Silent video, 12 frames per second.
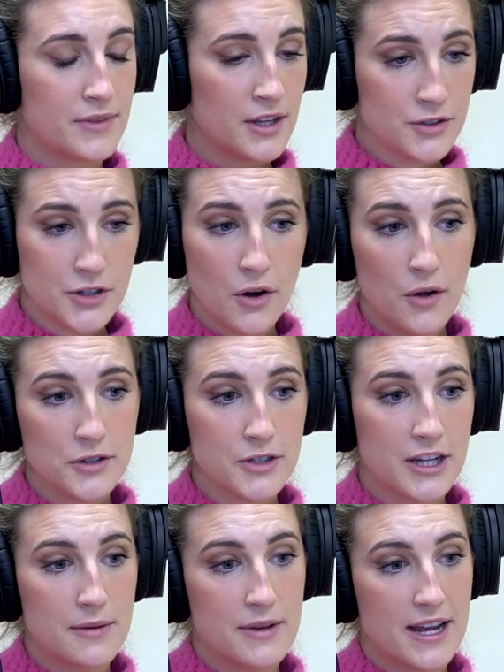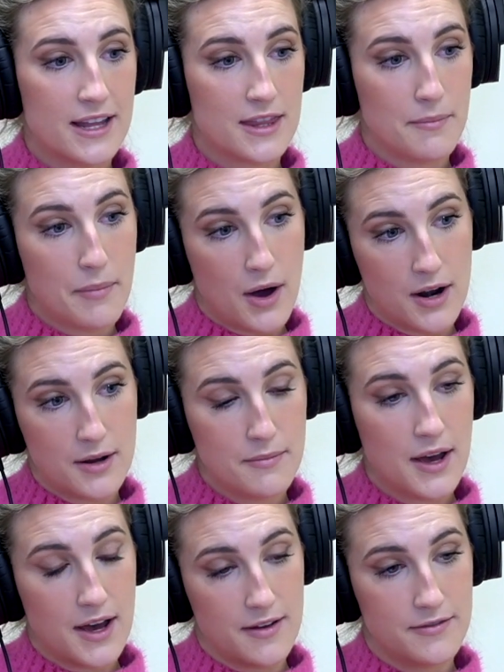Those are also going to be at the
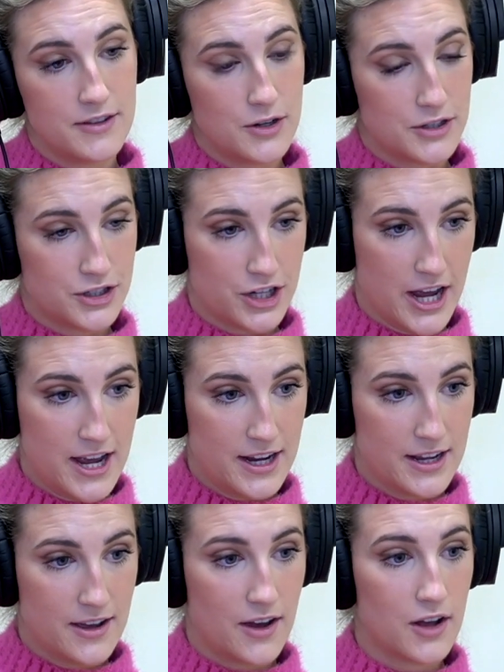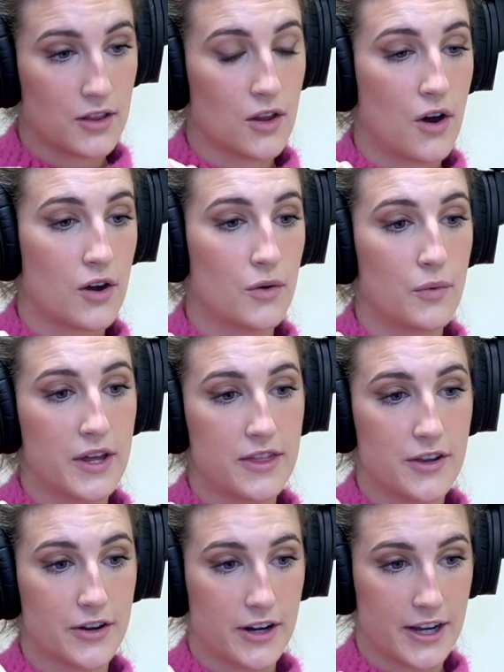bottom of your check along
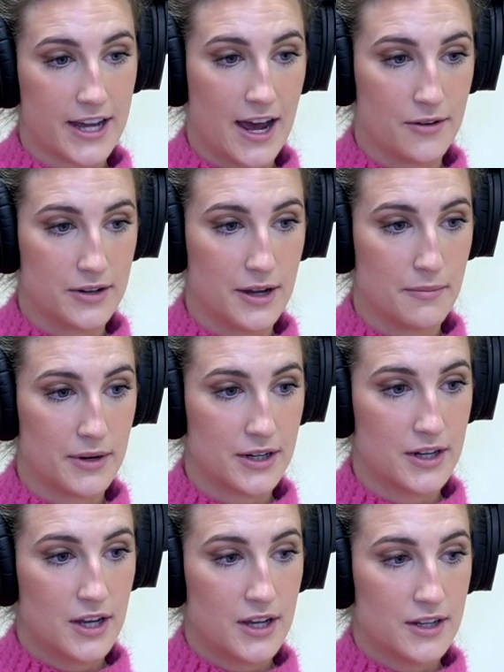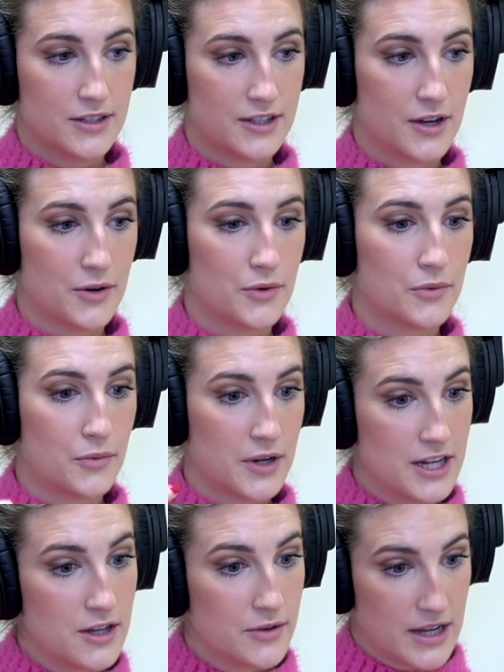with your account number. So
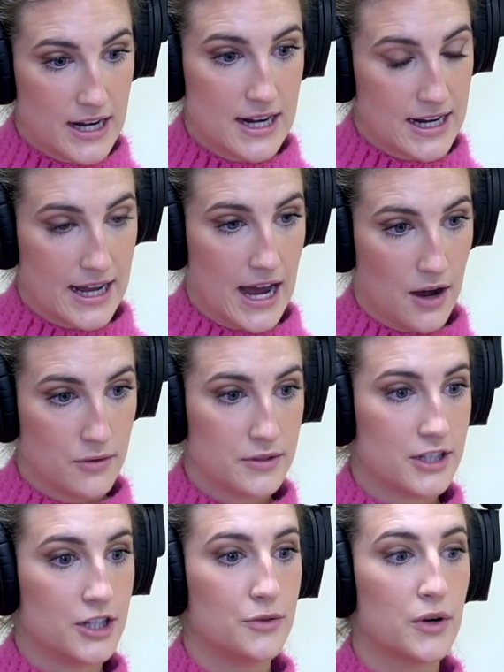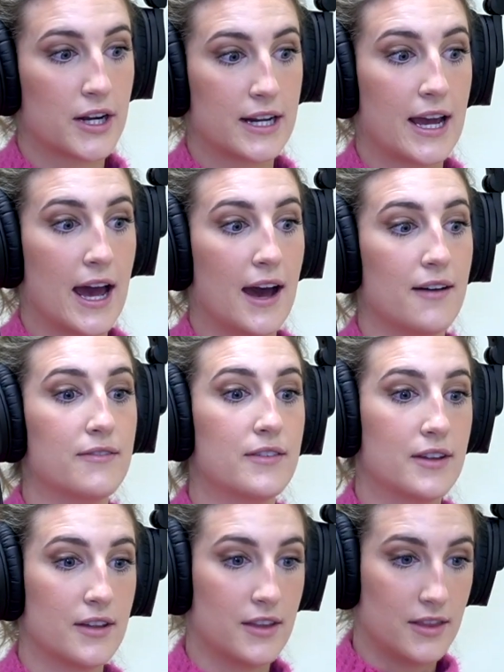when you get an account, you are going to have
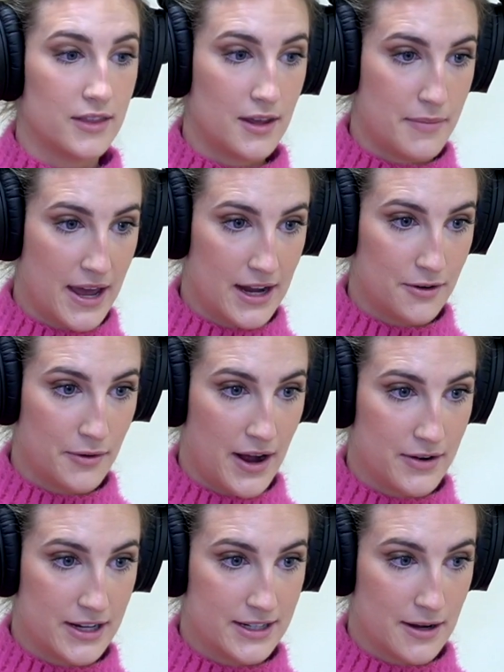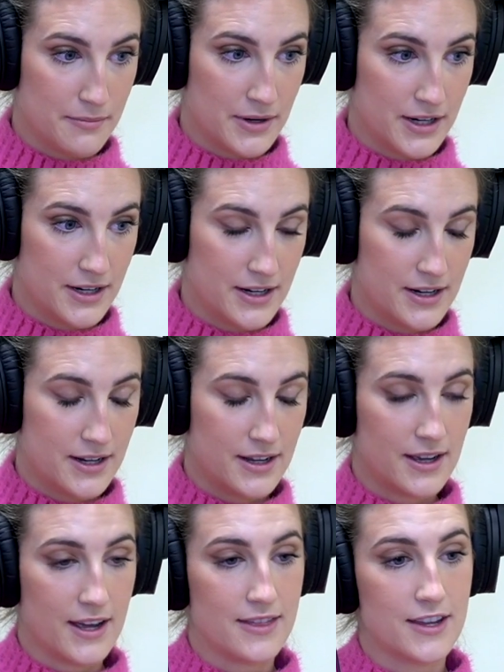the bank routing number,
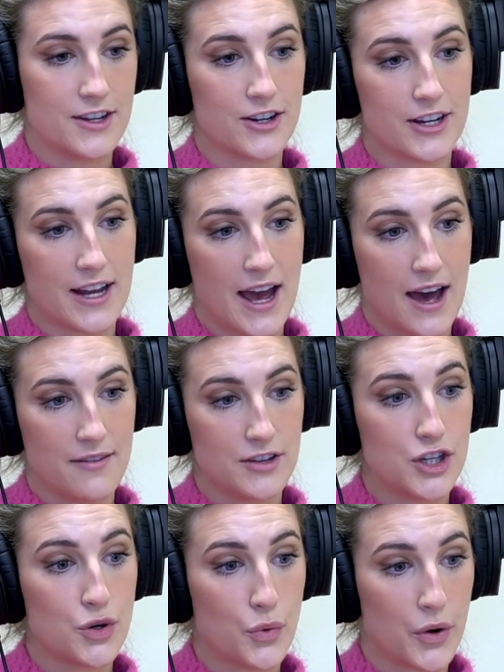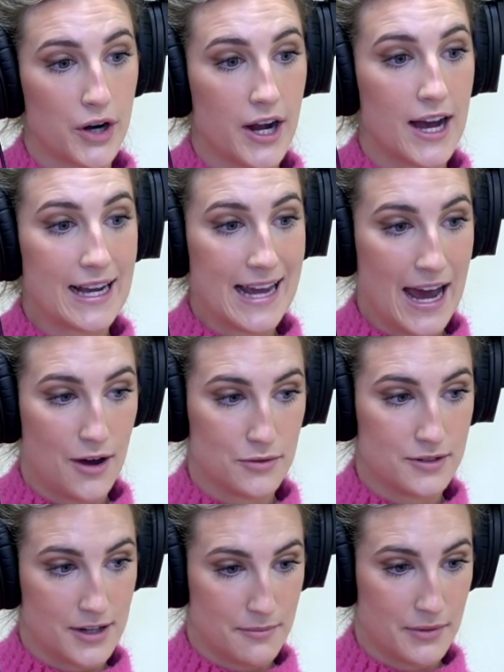and then you're going to have your
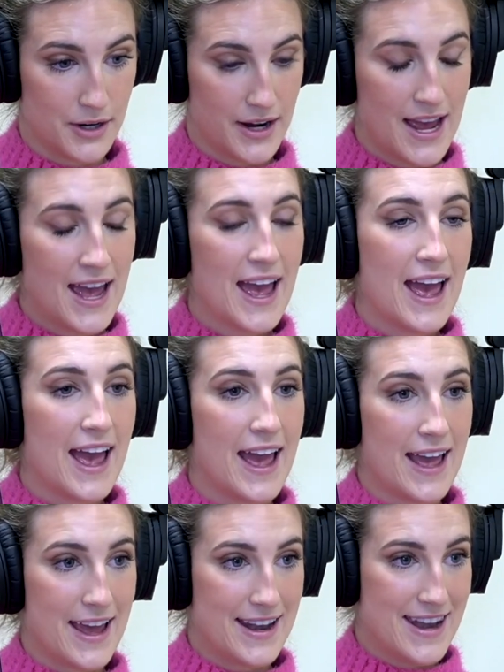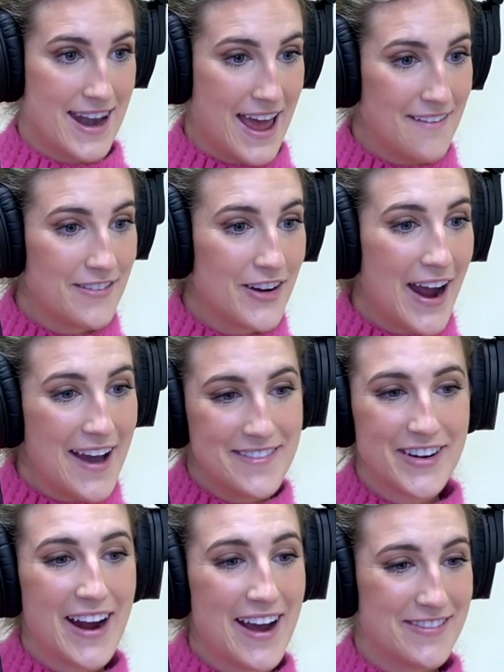account number. And never,
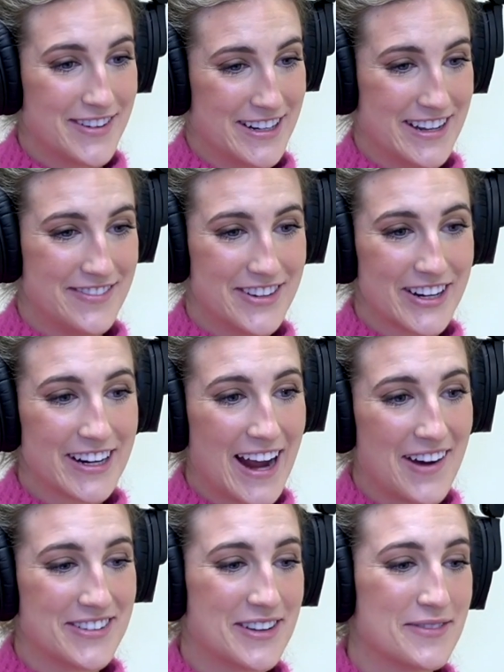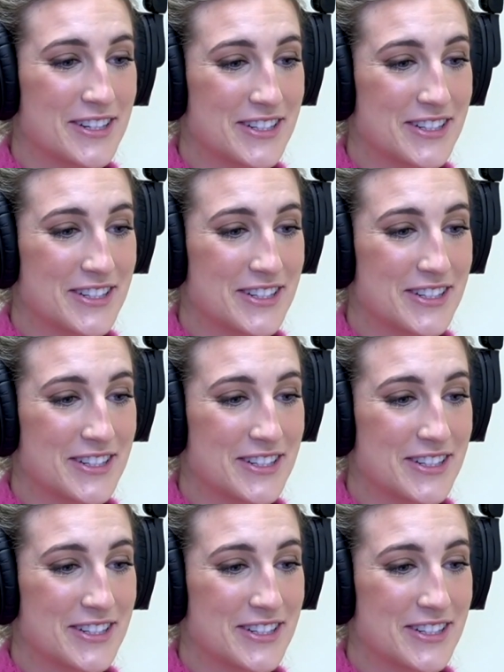ever, ever give your account number